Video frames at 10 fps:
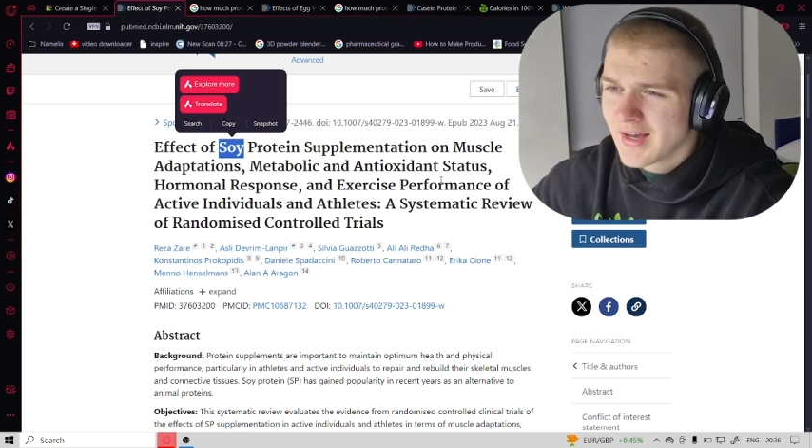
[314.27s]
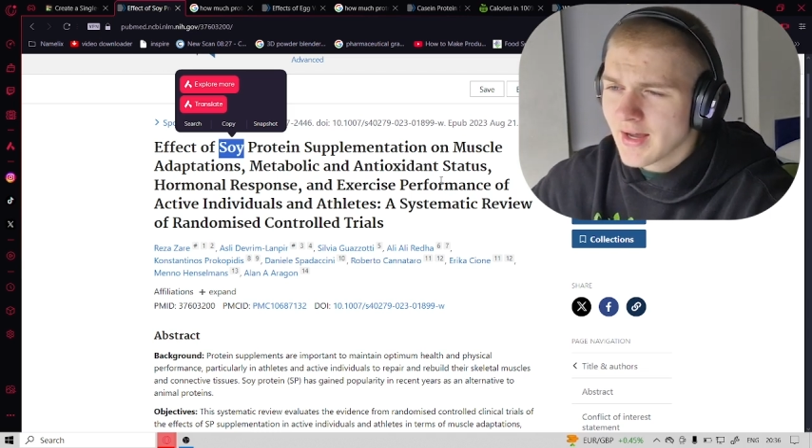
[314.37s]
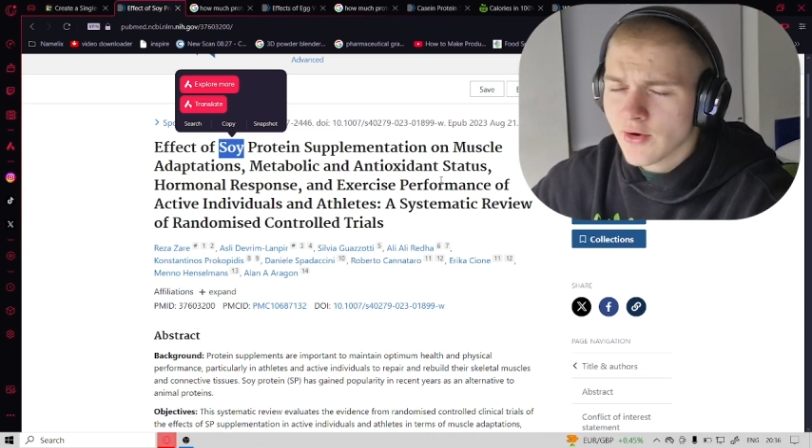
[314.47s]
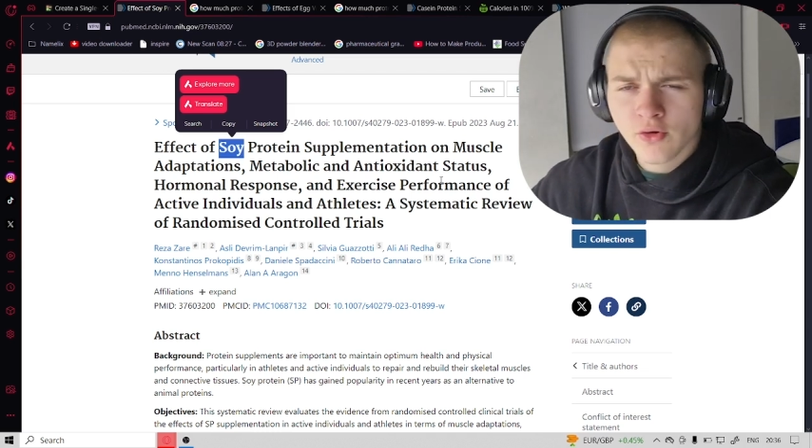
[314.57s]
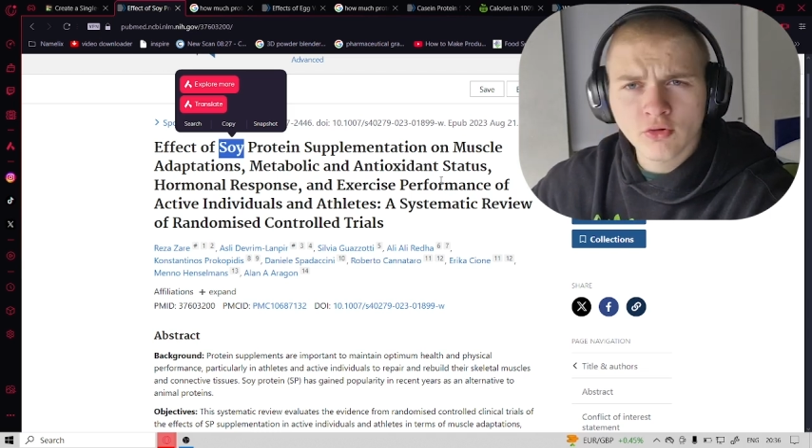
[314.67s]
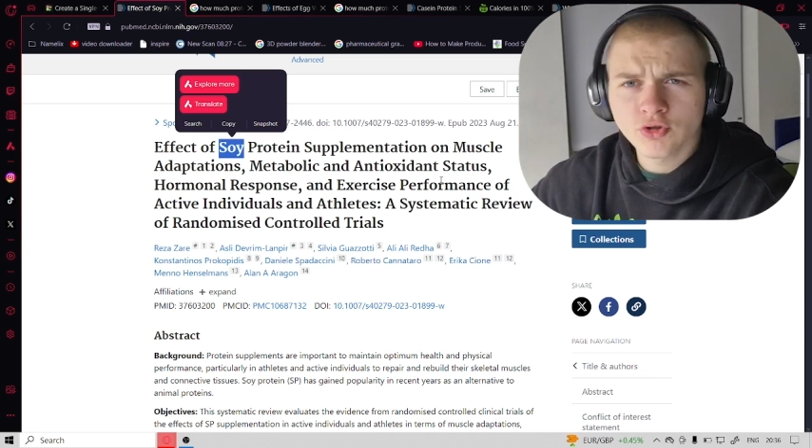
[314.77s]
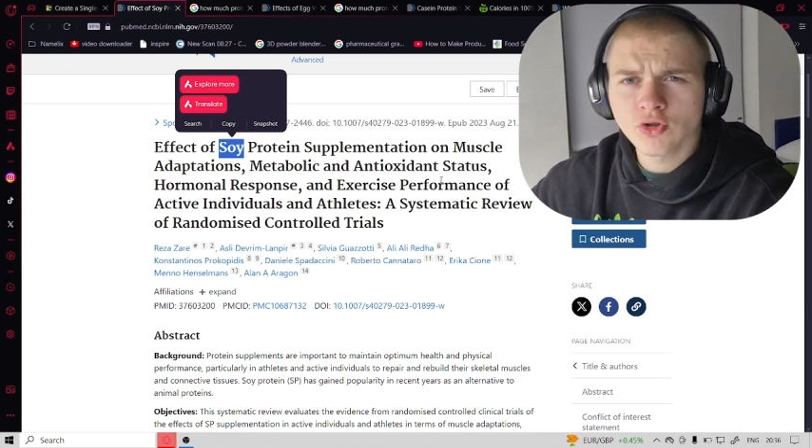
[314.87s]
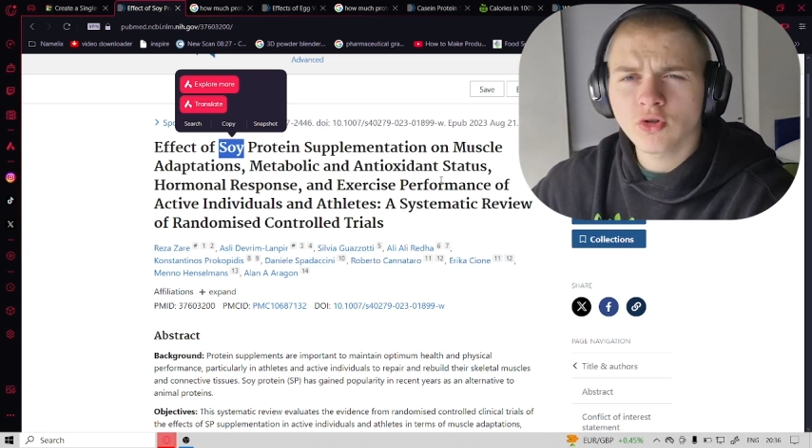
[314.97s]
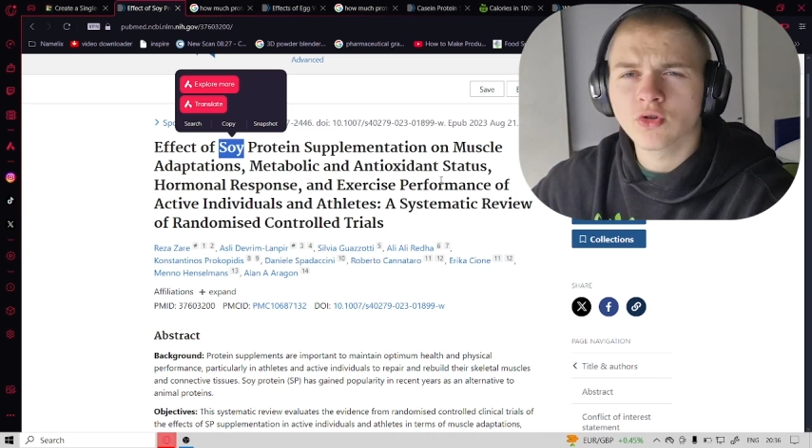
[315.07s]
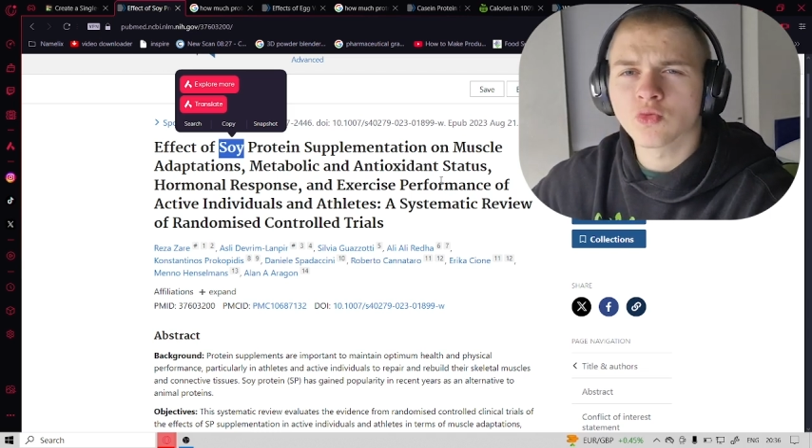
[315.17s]
and
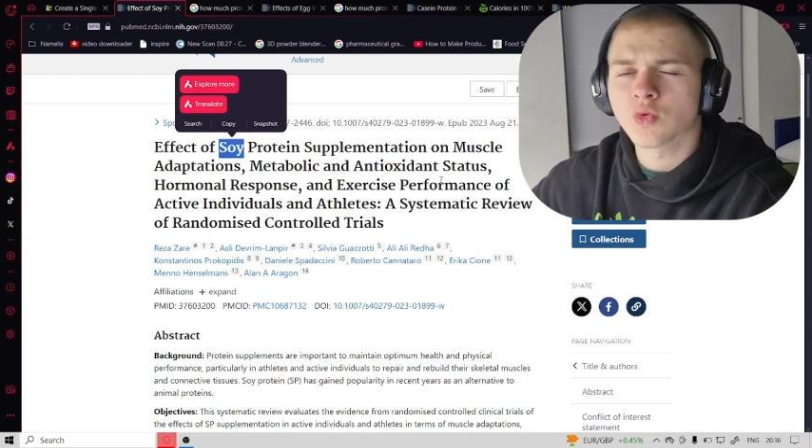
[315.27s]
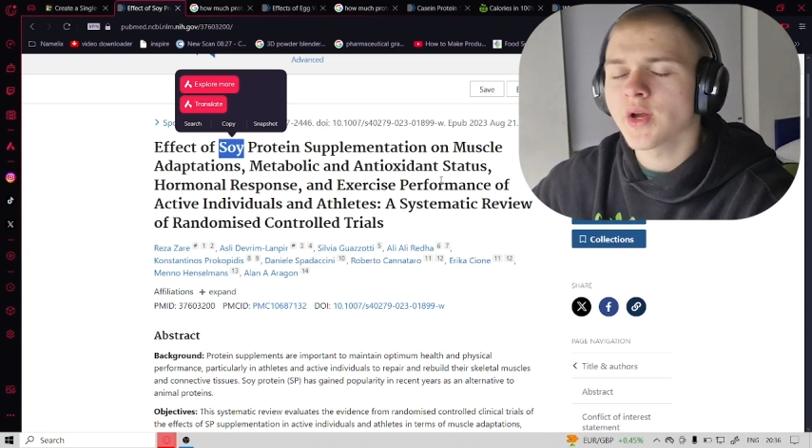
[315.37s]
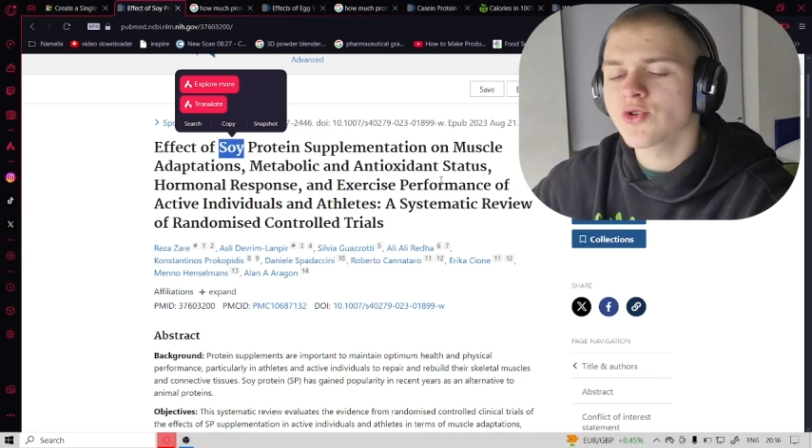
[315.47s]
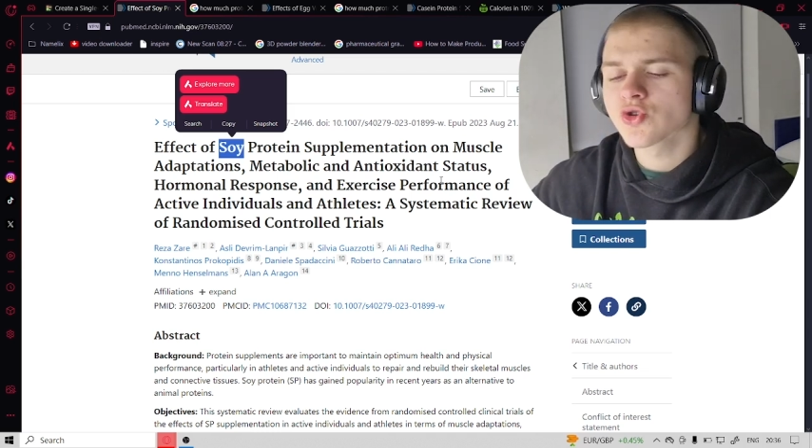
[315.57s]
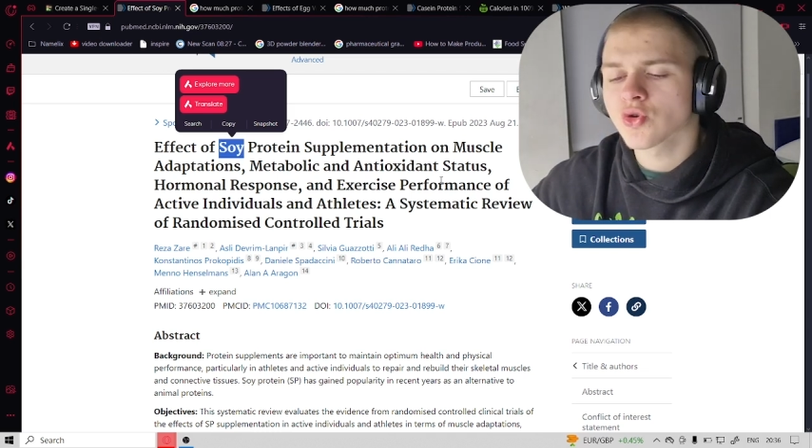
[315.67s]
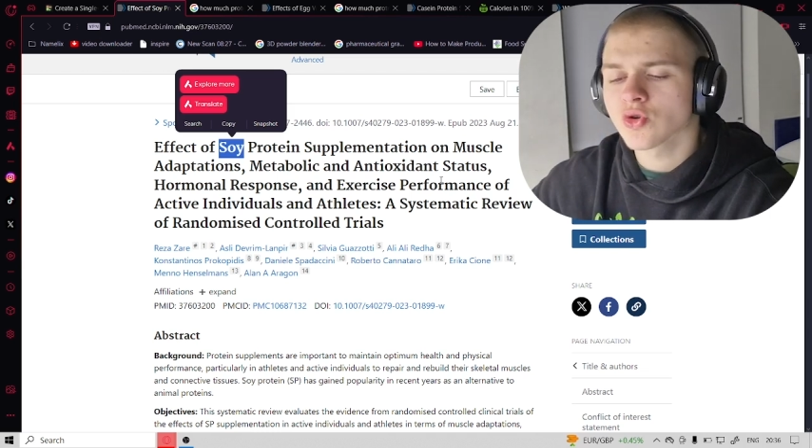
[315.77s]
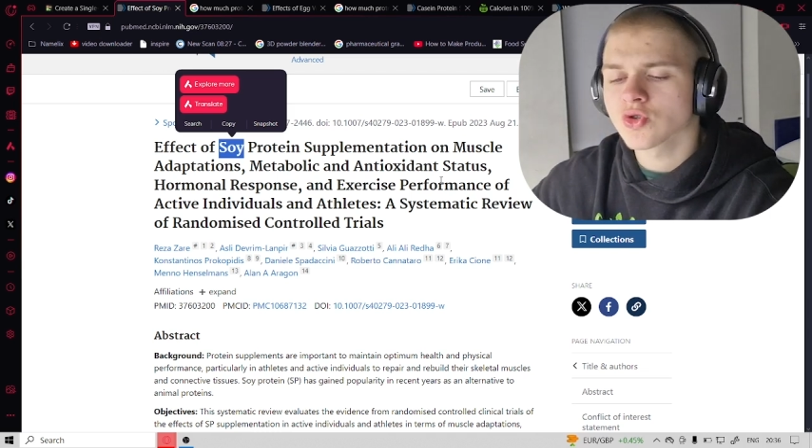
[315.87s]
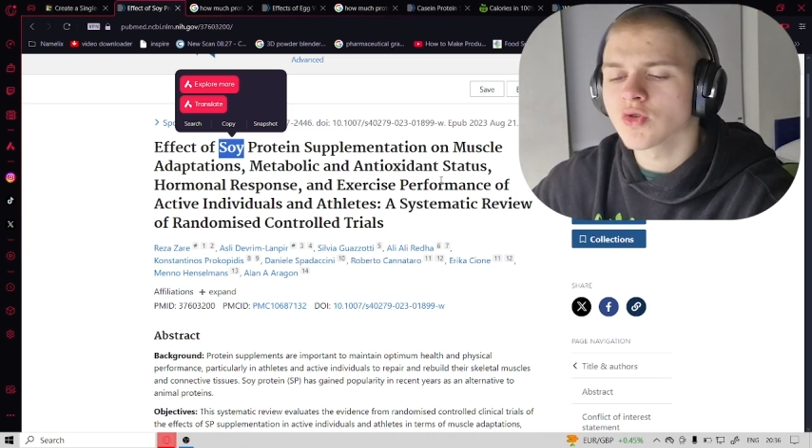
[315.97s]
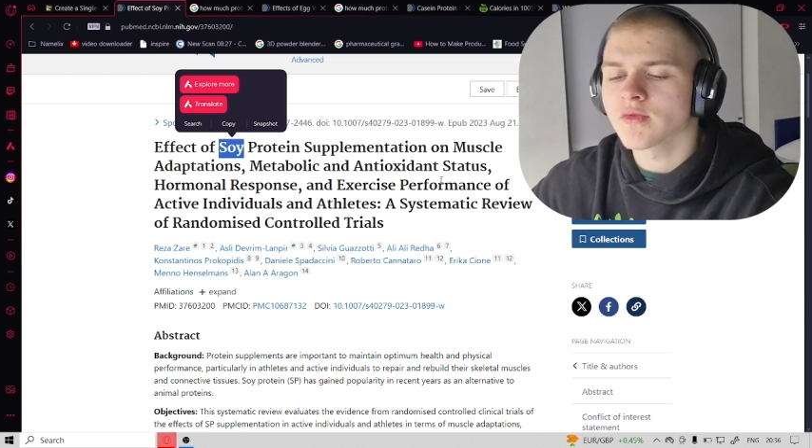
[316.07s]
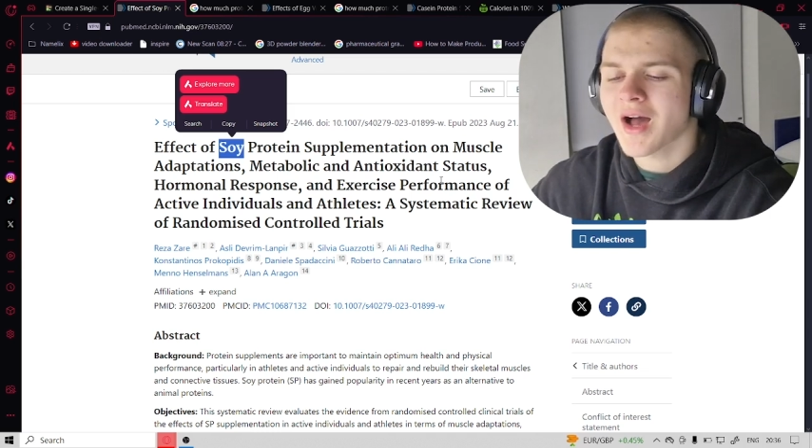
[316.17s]
also a great
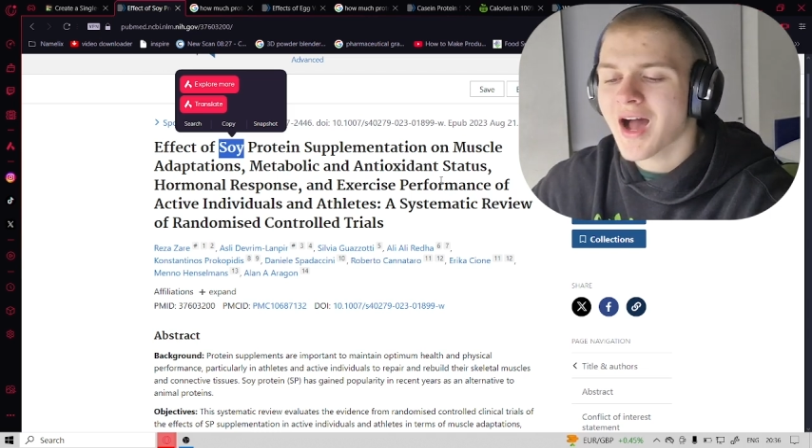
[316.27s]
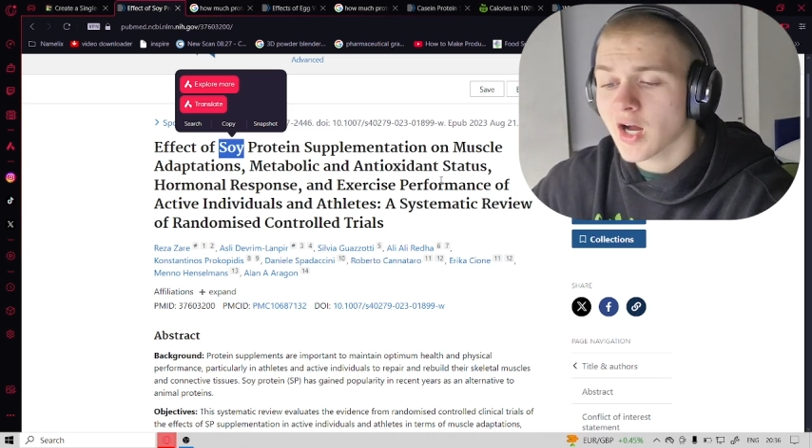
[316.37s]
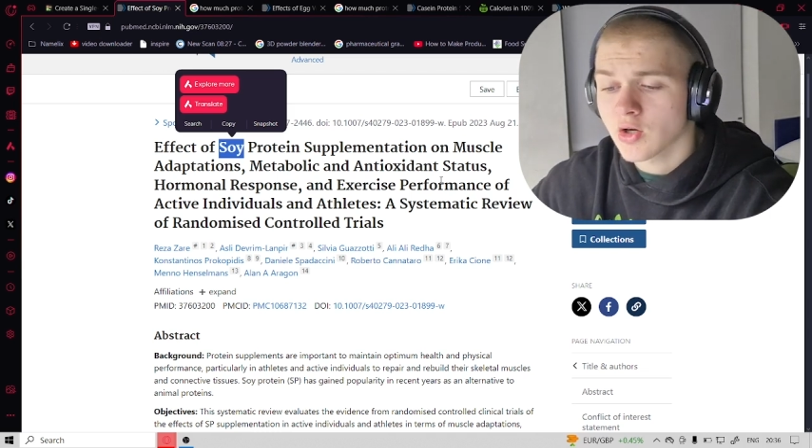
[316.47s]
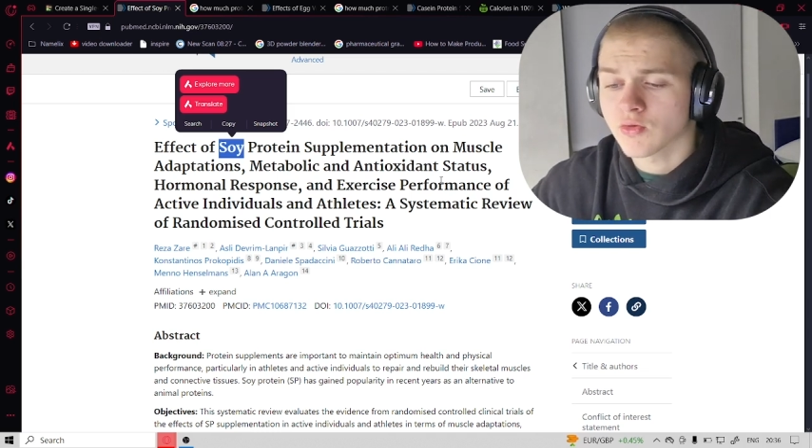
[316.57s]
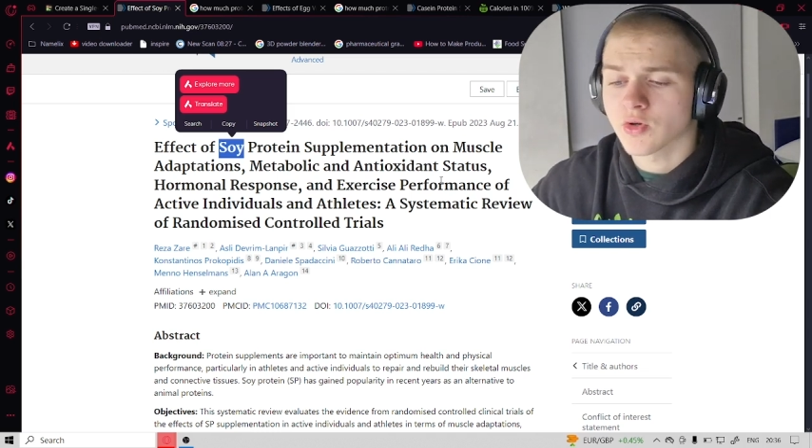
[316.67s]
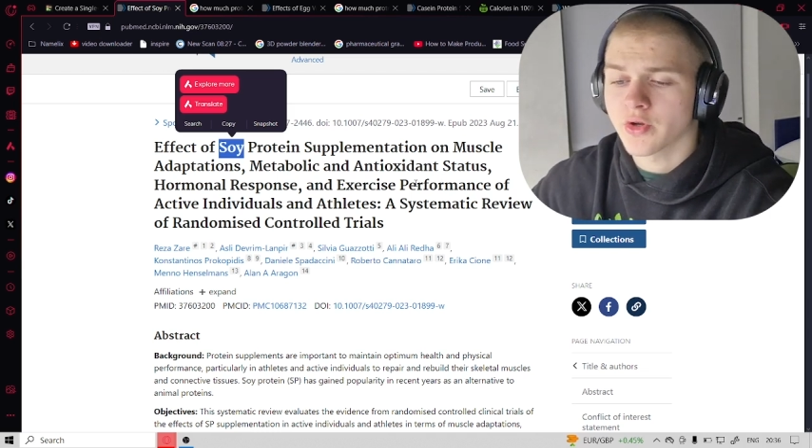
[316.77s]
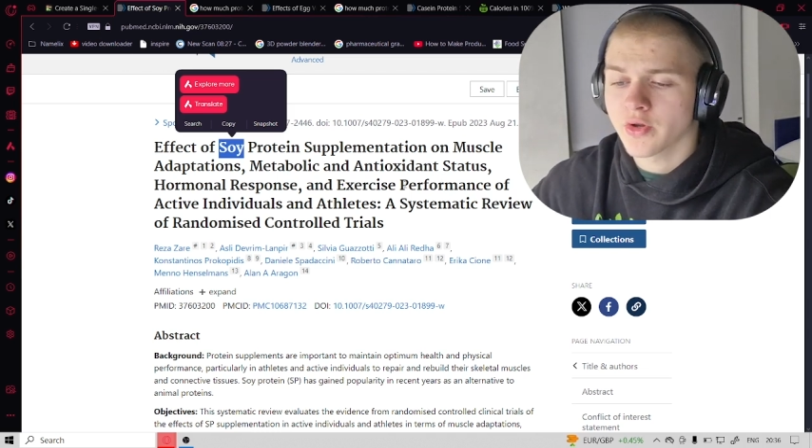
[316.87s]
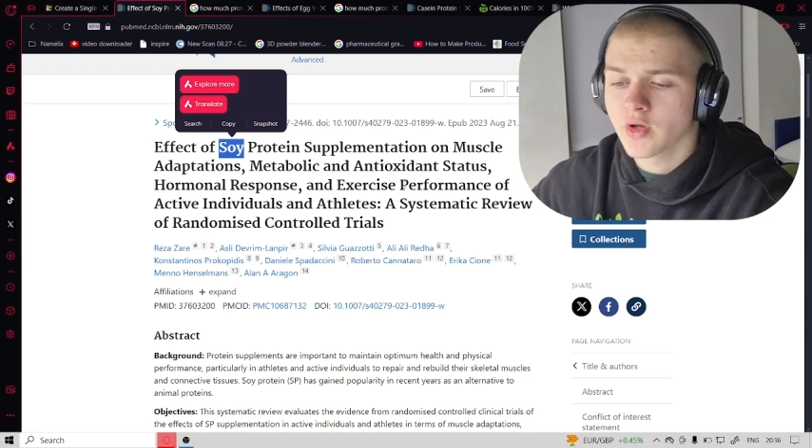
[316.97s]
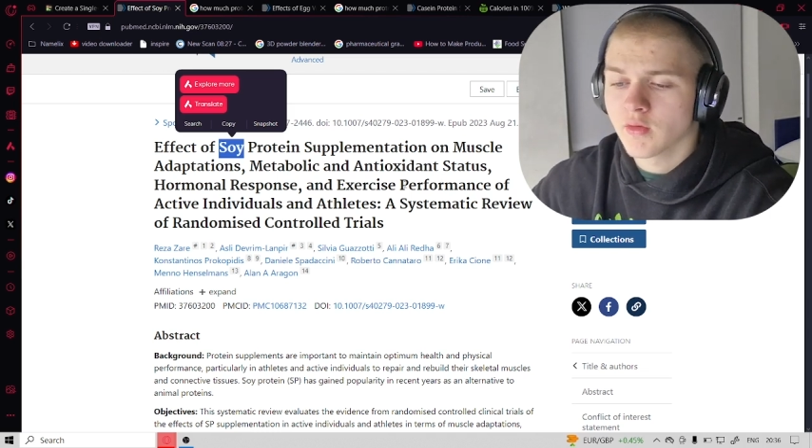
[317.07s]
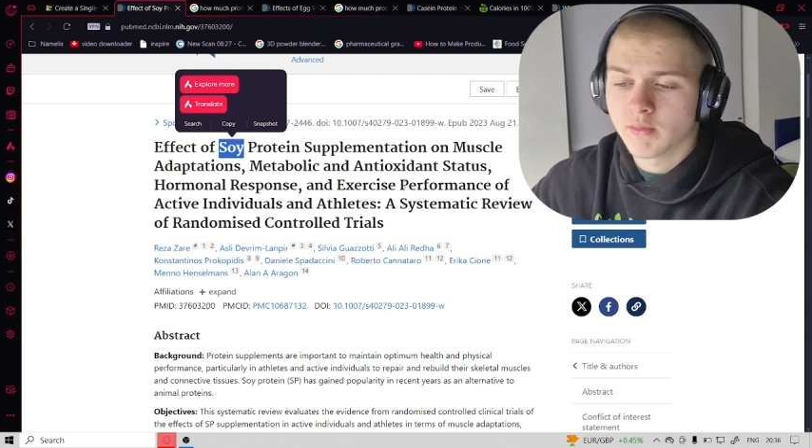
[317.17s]
source of iron